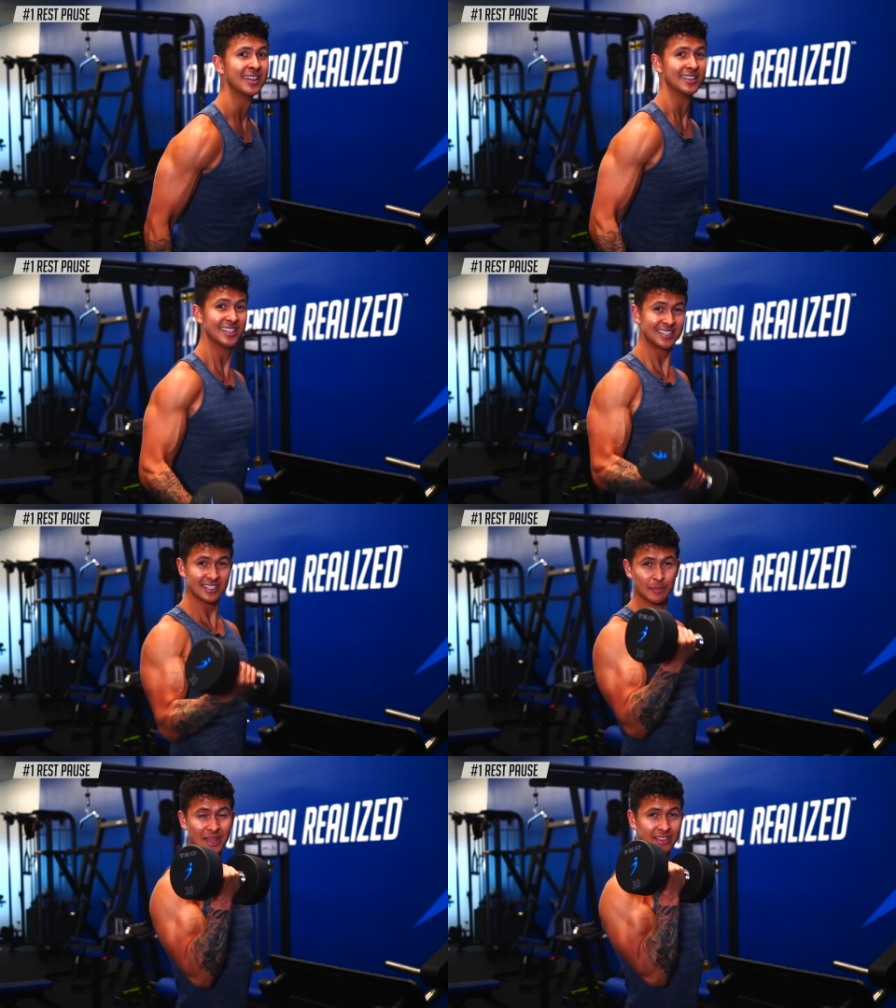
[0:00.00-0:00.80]
This is
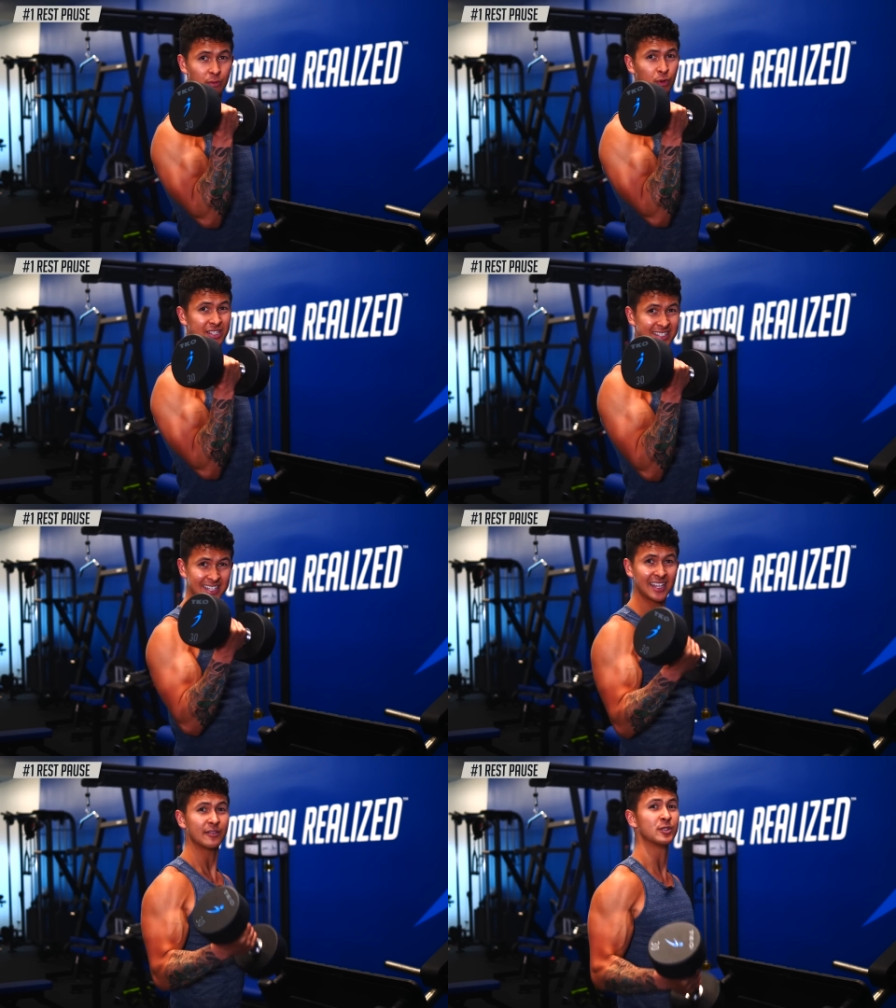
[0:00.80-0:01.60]
a method where
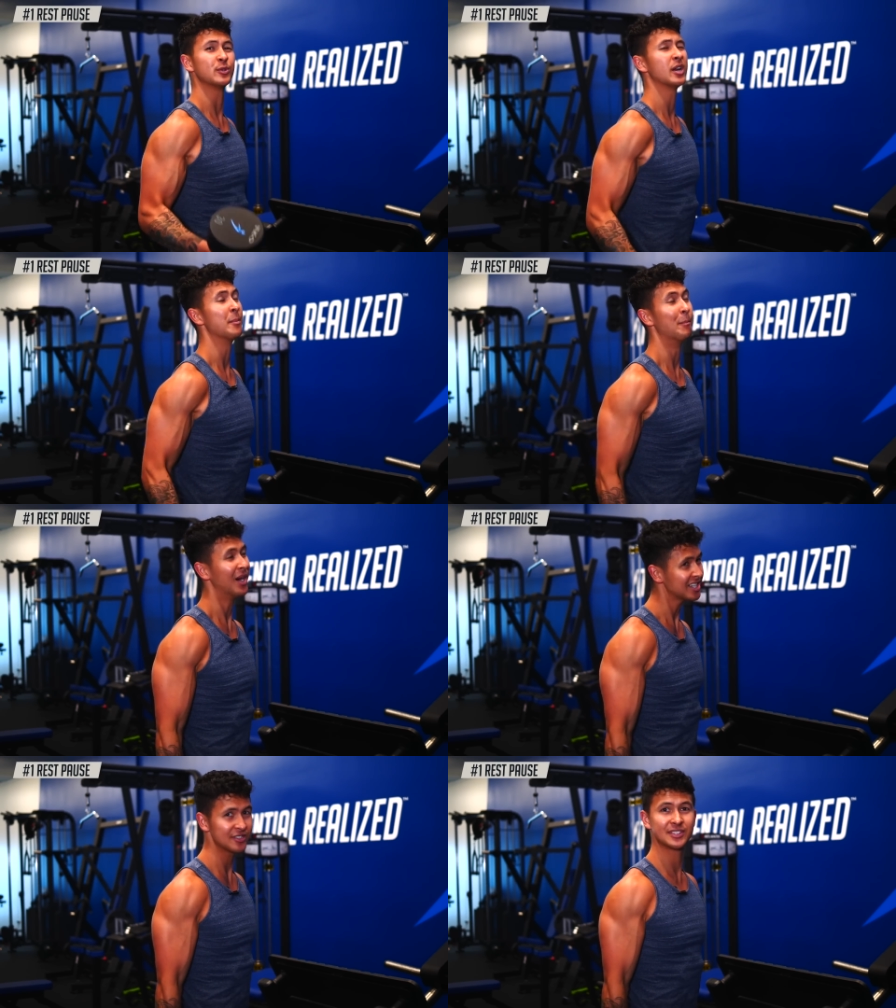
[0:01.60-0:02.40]
instead of doing a
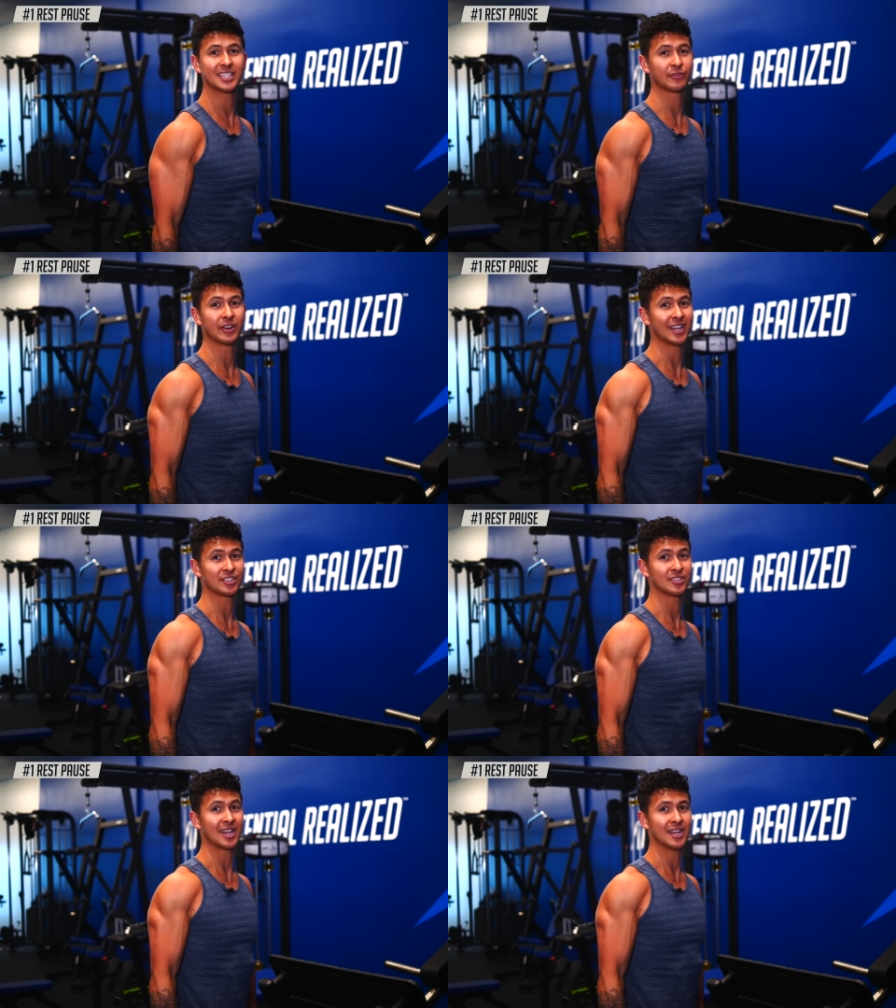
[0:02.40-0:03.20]
bunch of sets for an
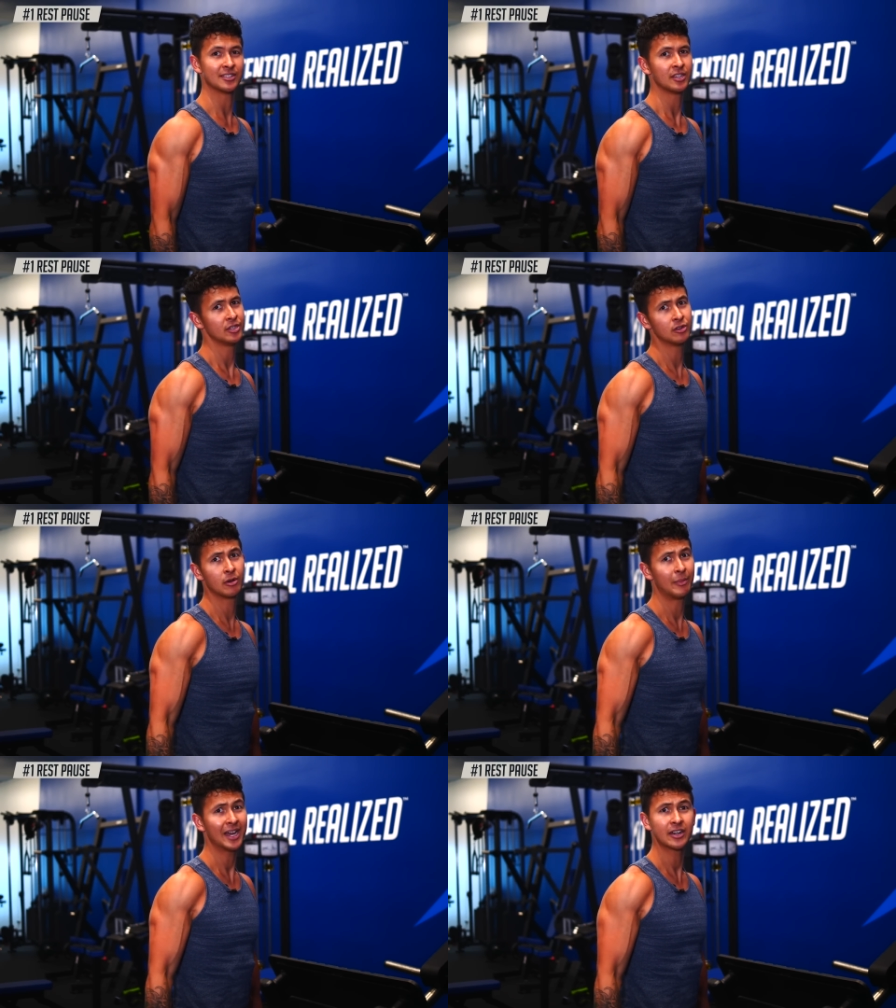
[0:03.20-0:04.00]
exercise, you
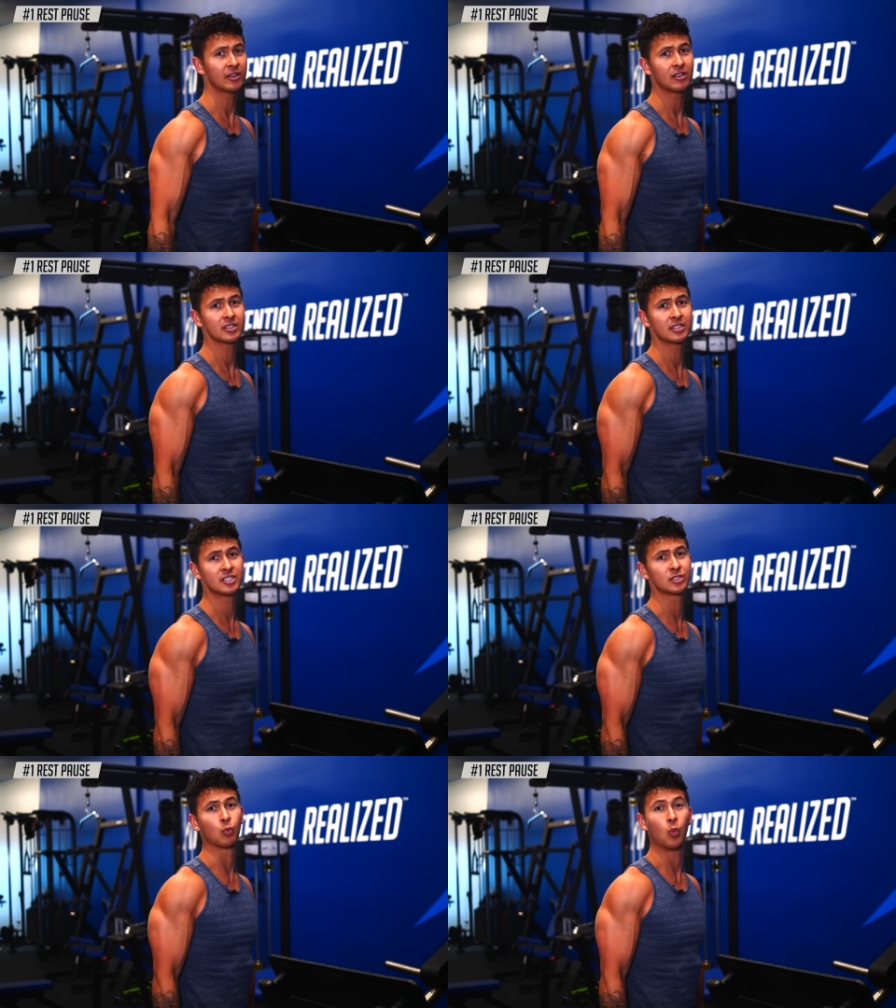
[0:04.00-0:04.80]
combine it all into
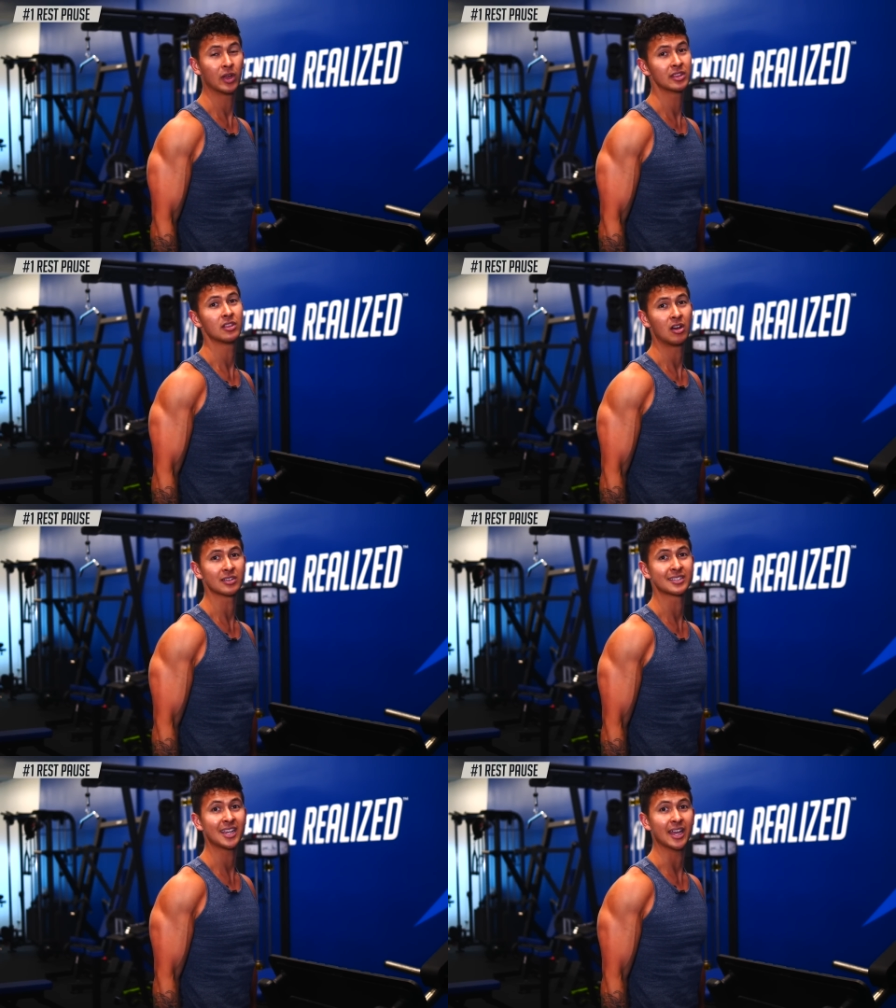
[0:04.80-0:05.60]
just one long
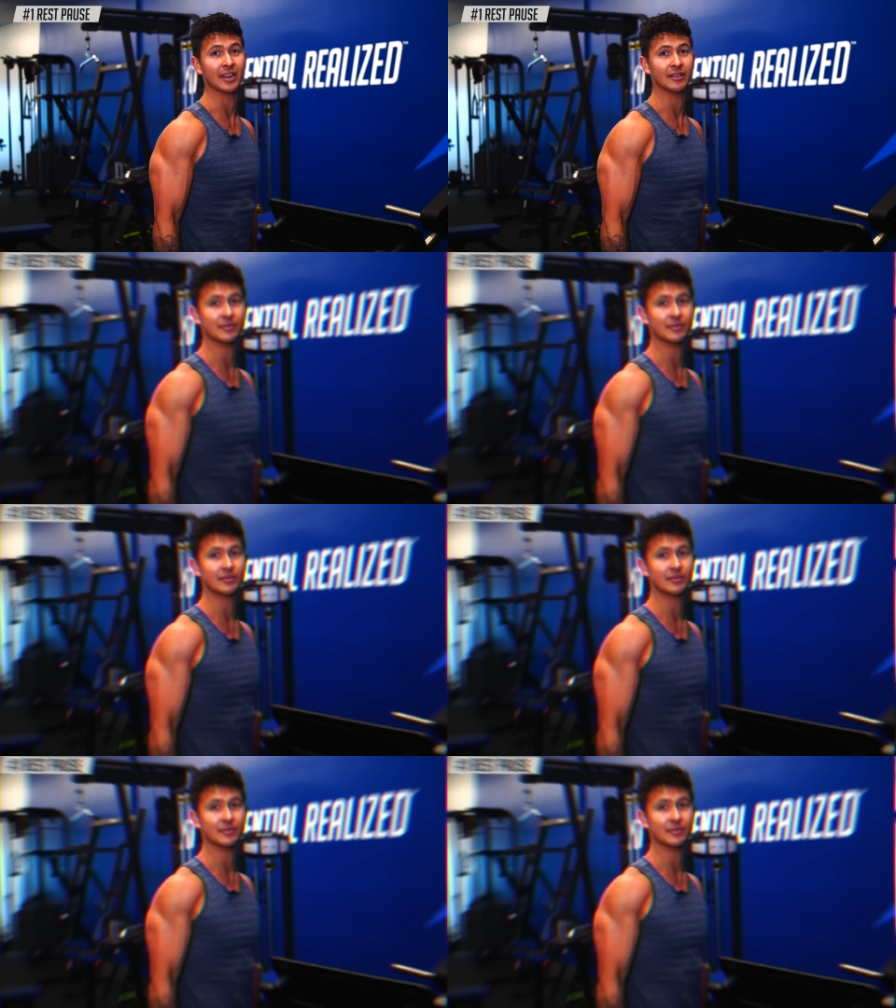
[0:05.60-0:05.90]
set.